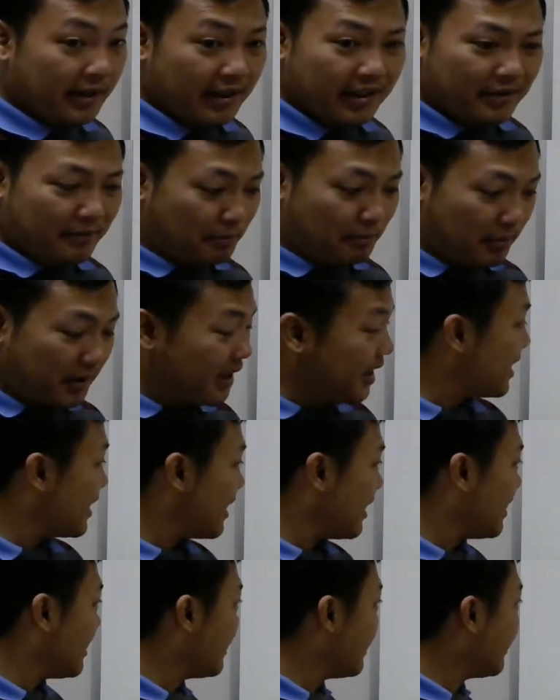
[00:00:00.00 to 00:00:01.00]
it's
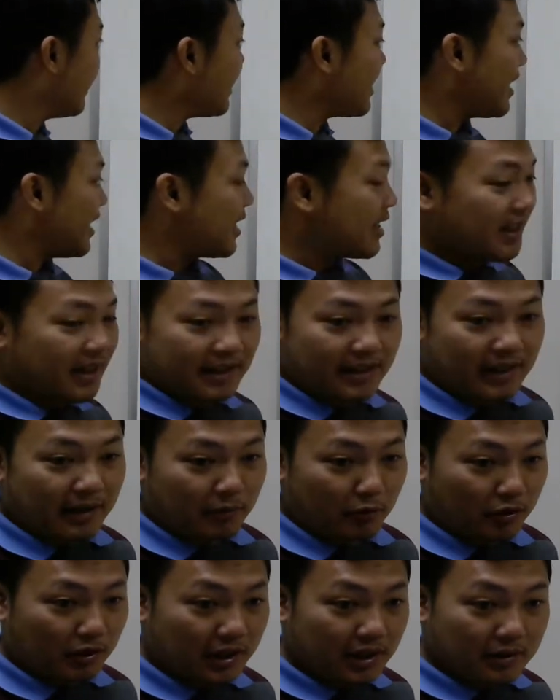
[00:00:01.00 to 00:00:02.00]
easy. This is an easy
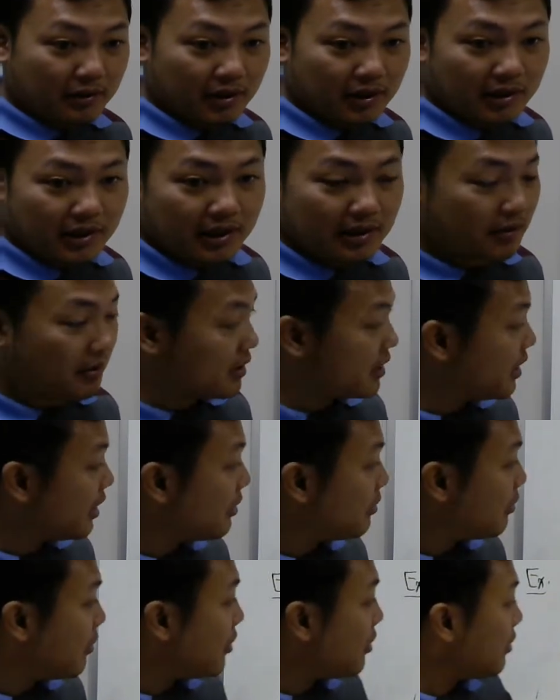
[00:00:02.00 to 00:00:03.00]
example. Let's consider
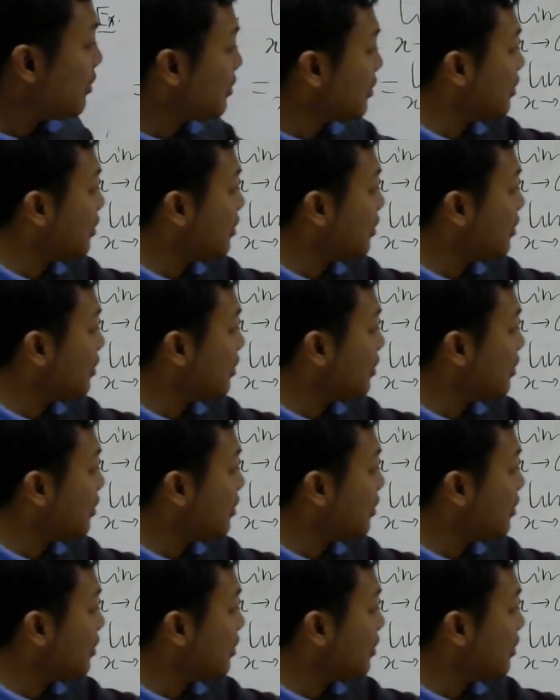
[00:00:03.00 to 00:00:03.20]
more